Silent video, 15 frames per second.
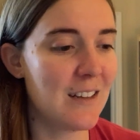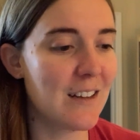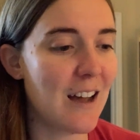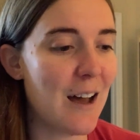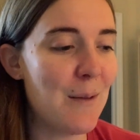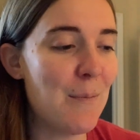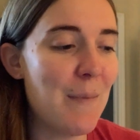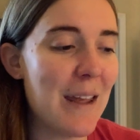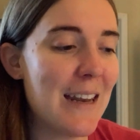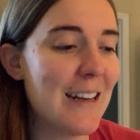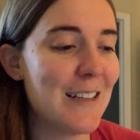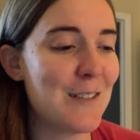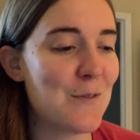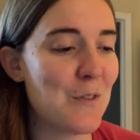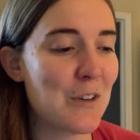God made
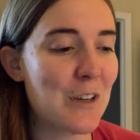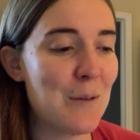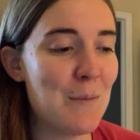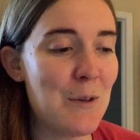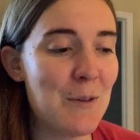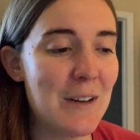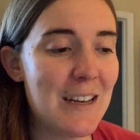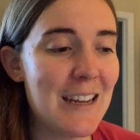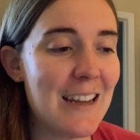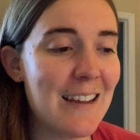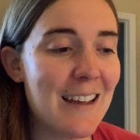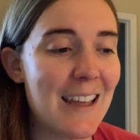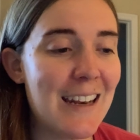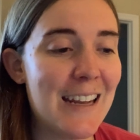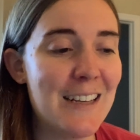us for
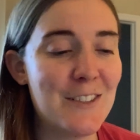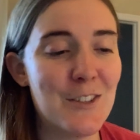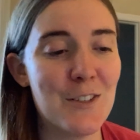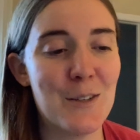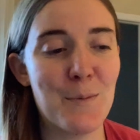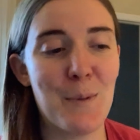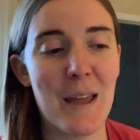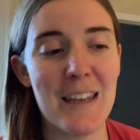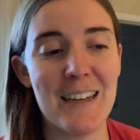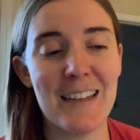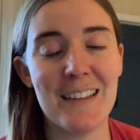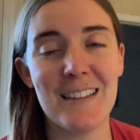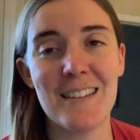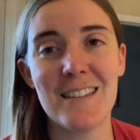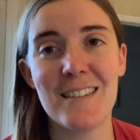community and
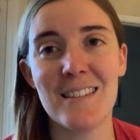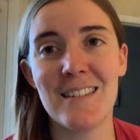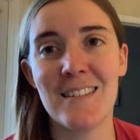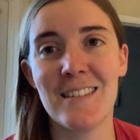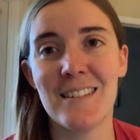interdependence.